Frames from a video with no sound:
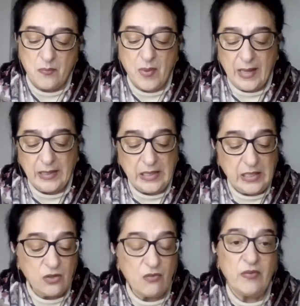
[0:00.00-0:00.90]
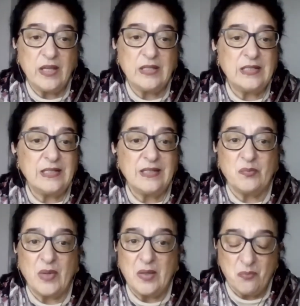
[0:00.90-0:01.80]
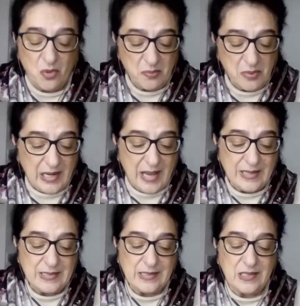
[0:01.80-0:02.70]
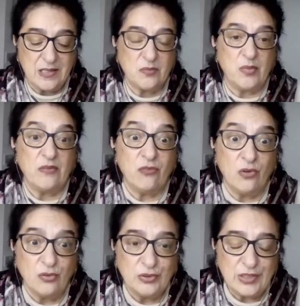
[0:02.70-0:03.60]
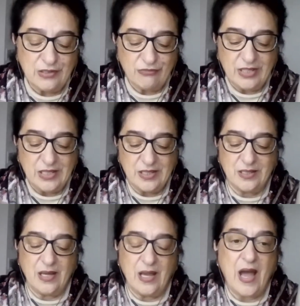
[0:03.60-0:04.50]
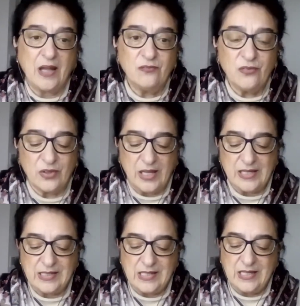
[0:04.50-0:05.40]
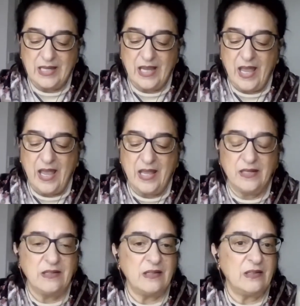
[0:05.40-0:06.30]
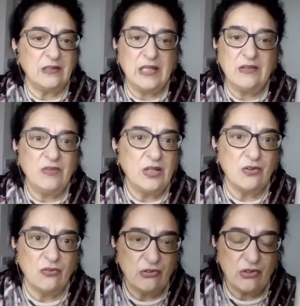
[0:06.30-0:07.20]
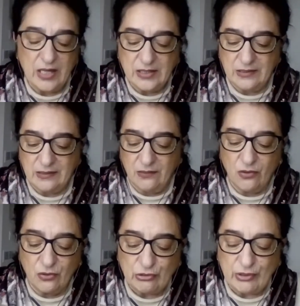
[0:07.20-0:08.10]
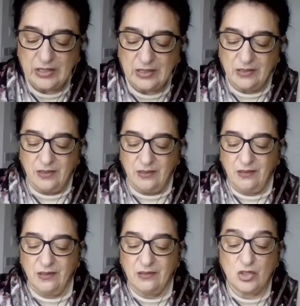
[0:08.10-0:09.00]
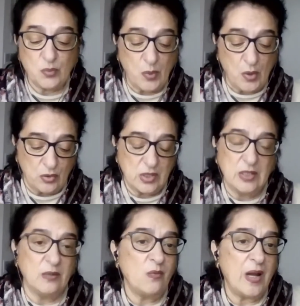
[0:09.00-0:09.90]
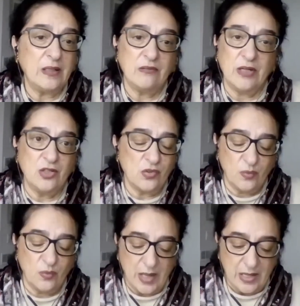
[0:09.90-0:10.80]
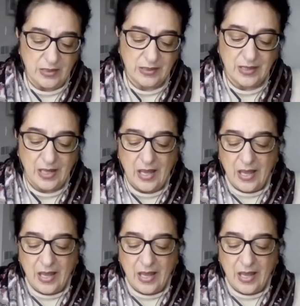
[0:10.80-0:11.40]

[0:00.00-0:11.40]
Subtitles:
by innovating, by mobilizing, by volunteering, advocating, and giving concrete response in a wide range of ways.